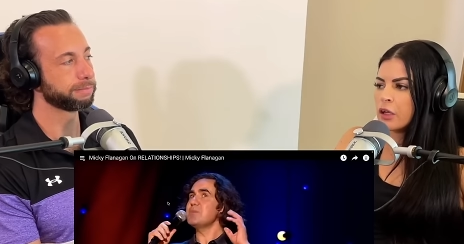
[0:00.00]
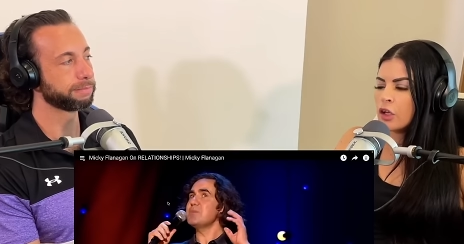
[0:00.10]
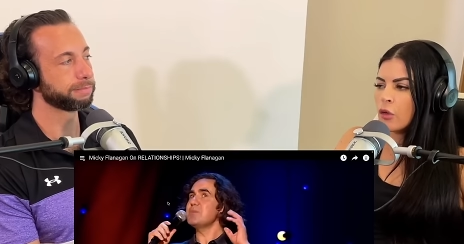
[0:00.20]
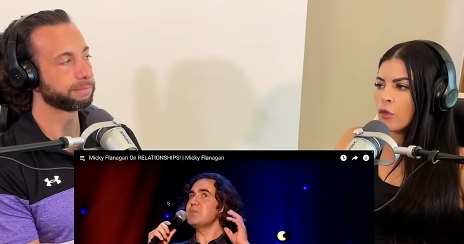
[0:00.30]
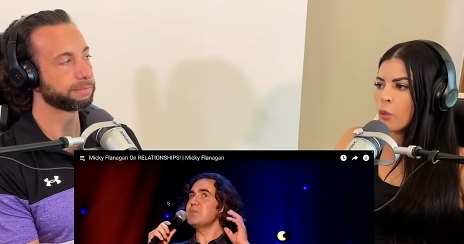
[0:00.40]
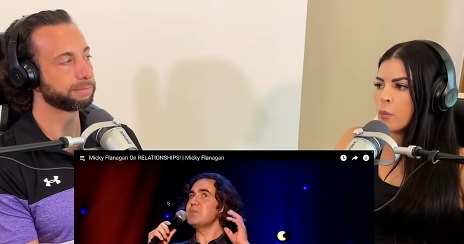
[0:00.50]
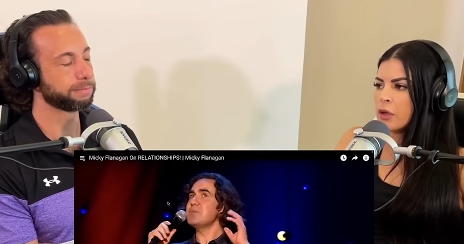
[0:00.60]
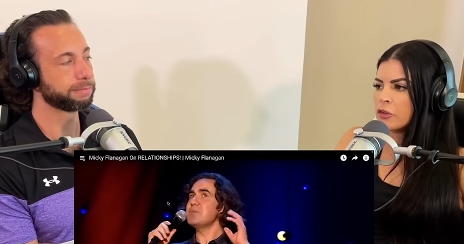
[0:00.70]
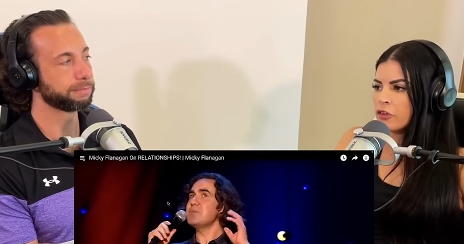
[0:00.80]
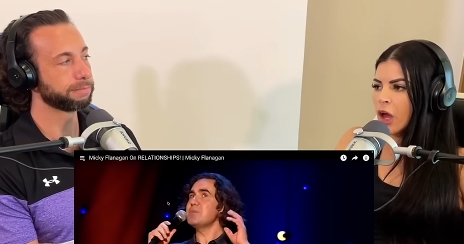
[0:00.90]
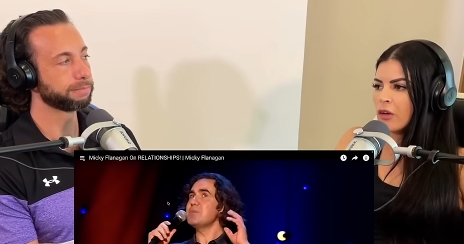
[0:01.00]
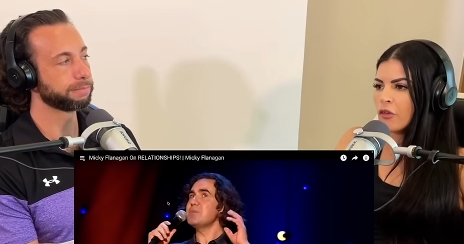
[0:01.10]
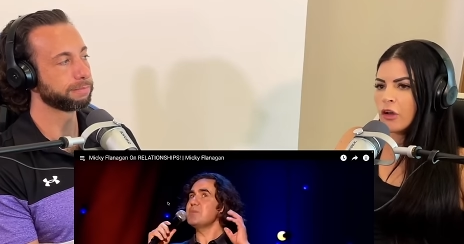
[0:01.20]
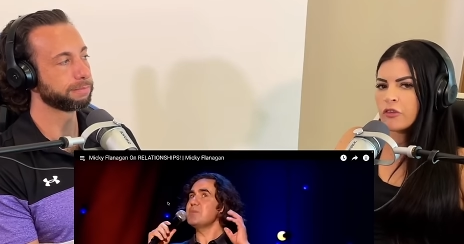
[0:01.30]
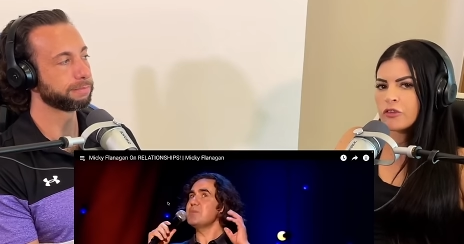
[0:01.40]
Speaker 1: you know, the woman just kind of
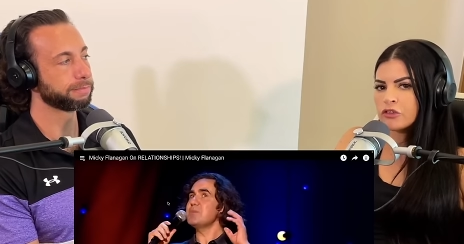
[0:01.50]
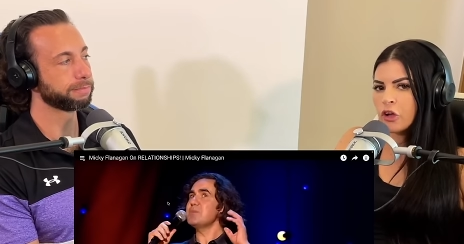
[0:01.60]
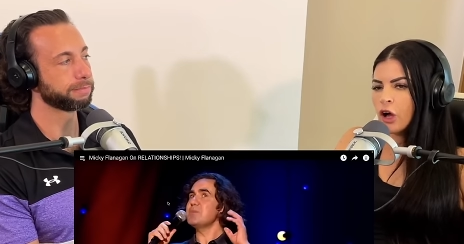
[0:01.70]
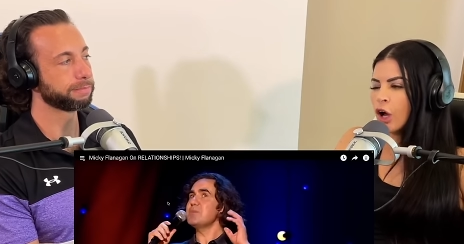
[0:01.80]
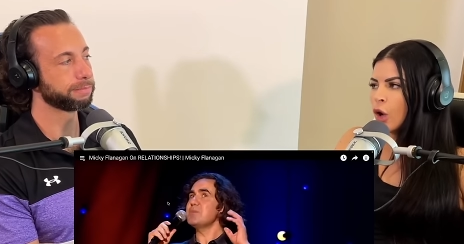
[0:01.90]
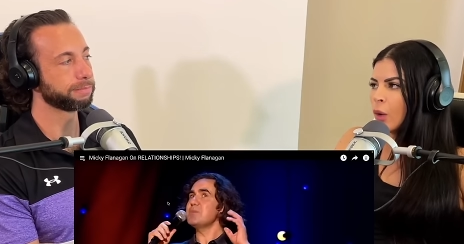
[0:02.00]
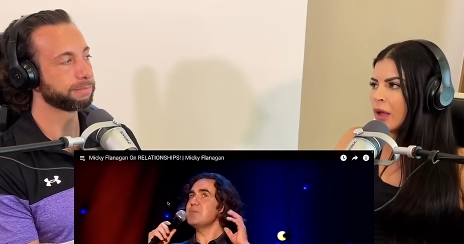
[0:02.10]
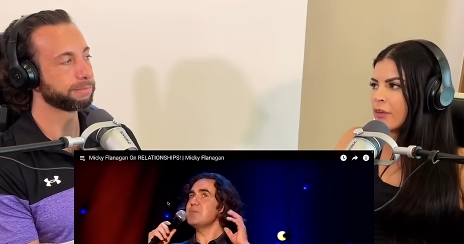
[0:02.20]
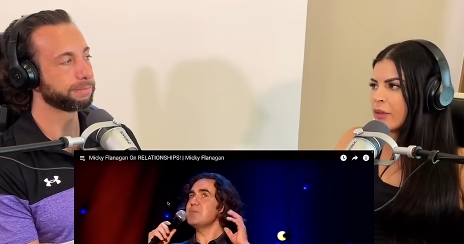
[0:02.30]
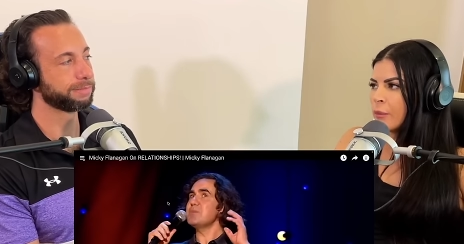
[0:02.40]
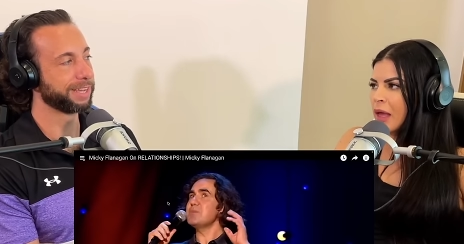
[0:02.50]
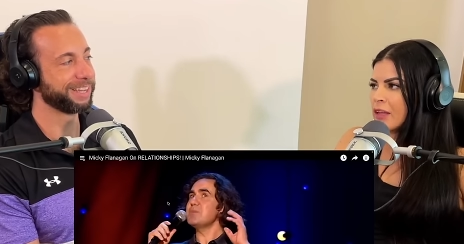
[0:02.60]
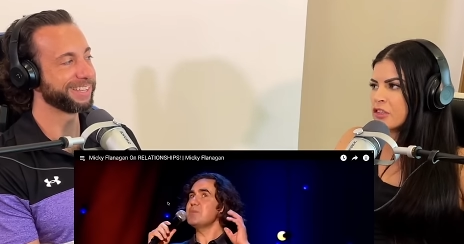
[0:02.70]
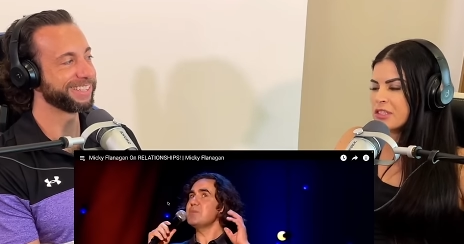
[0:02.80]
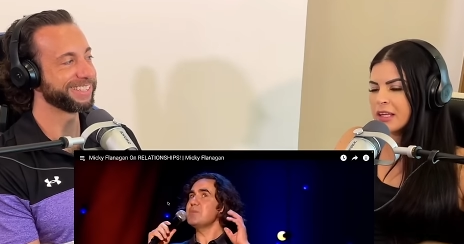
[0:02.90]
kind of runs the show, and the
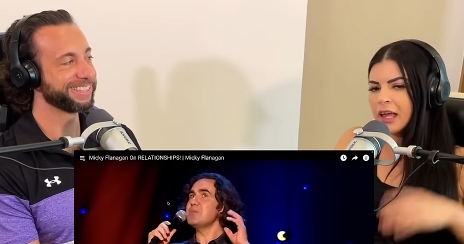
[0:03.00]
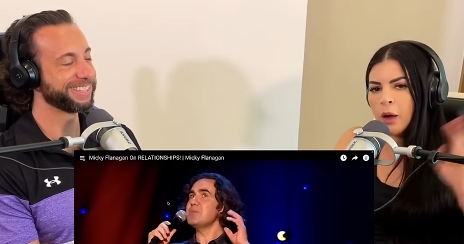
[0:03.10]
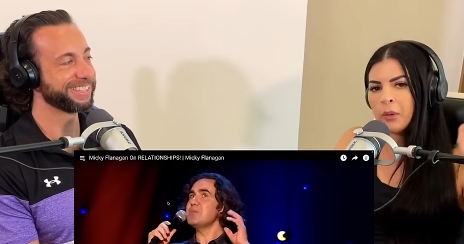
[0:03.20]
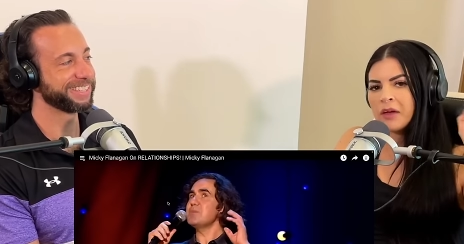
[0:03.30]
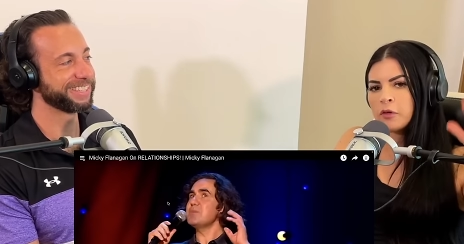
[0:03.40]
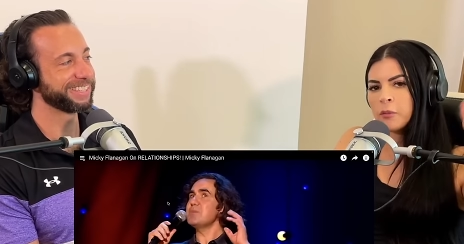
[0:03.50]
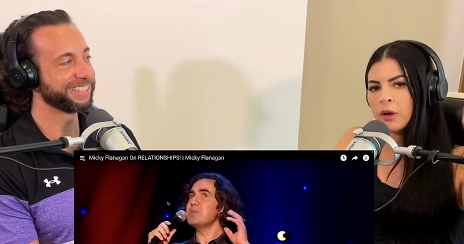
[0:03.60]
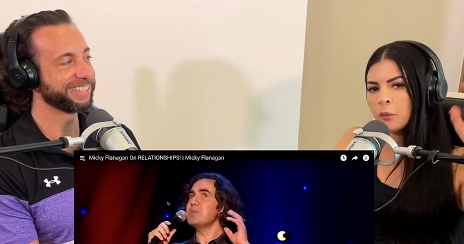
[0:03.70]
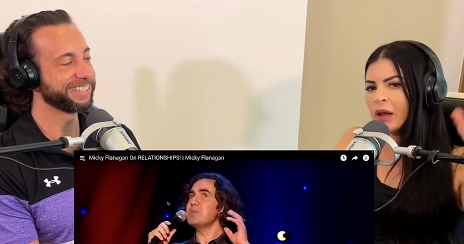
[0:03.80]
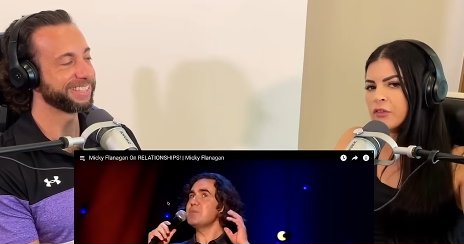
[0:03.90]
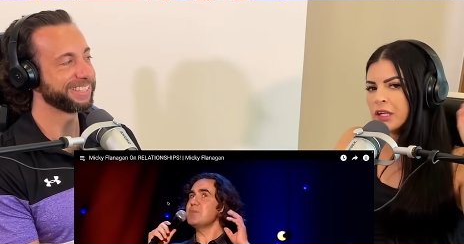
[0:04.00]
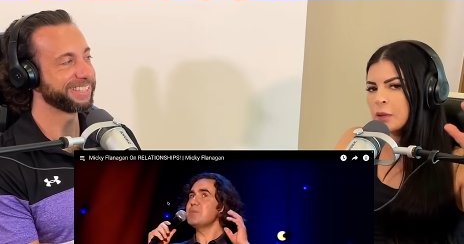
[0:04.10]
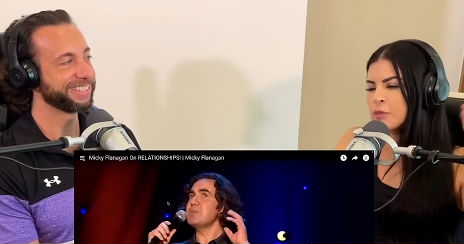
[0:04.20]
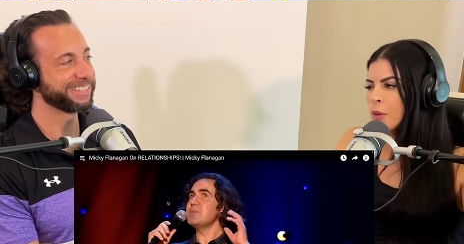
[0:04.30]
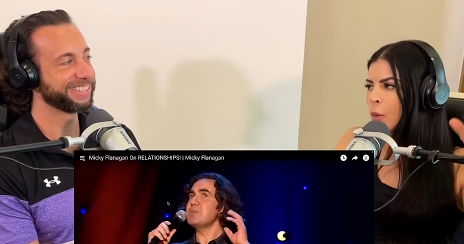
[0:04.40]
man's just like, yeah, whatever, whatever
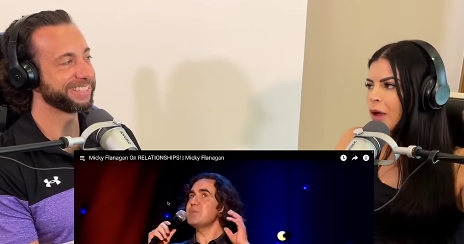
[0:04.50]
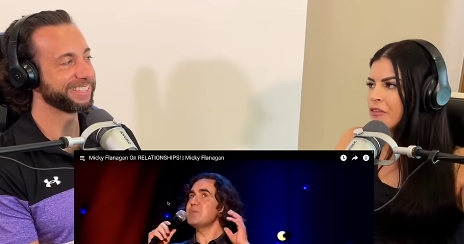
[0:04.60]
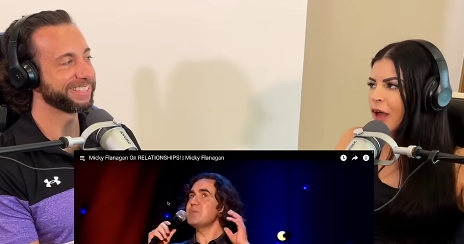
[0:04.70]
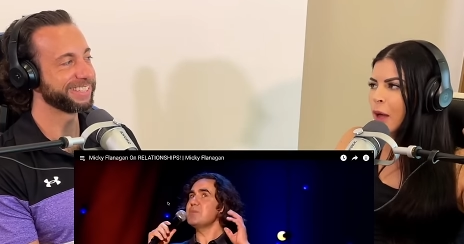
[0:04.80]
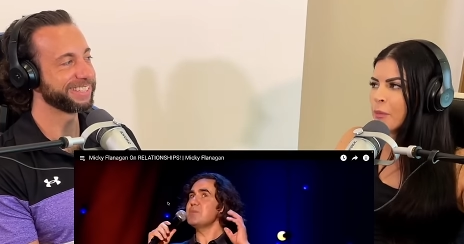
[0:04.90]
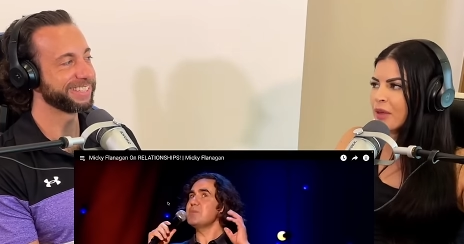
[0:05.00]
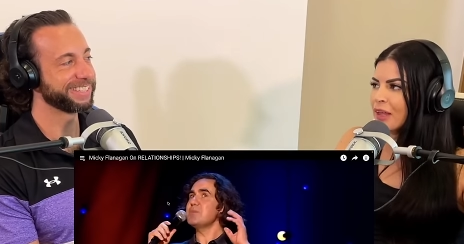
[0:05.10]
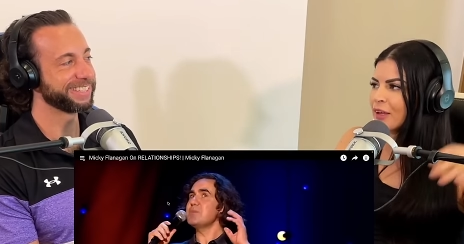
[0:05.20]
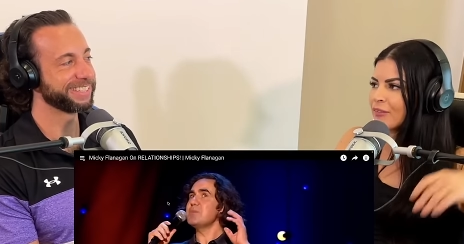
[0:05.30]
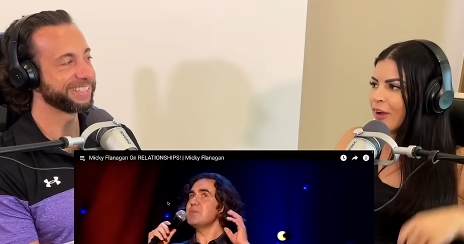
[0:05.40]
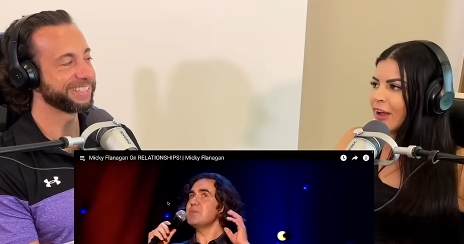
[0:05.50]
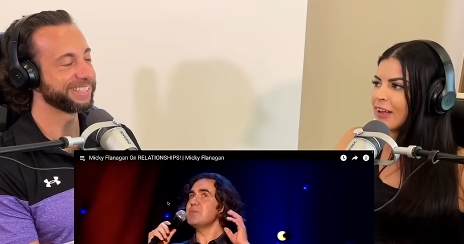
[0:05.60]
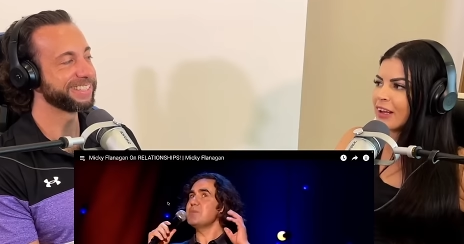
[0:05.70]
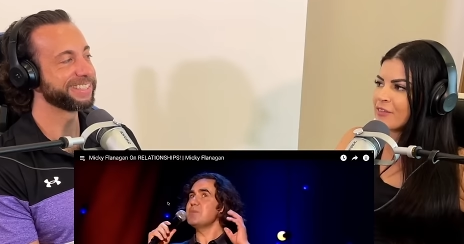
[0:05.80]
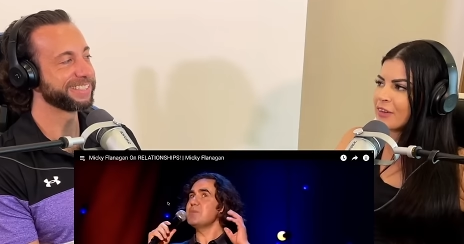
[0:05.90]
keeps my wife happy,
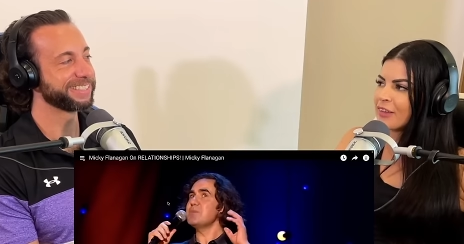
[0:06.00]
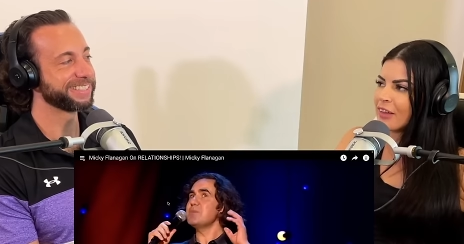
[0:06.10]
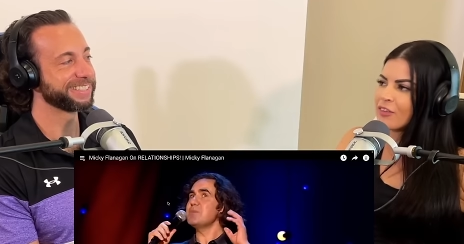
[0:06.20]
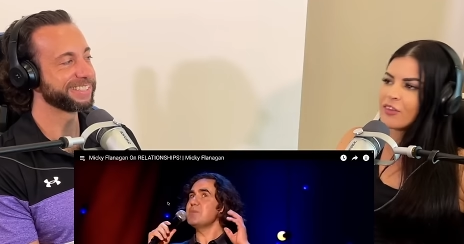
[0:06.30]
right? I feel like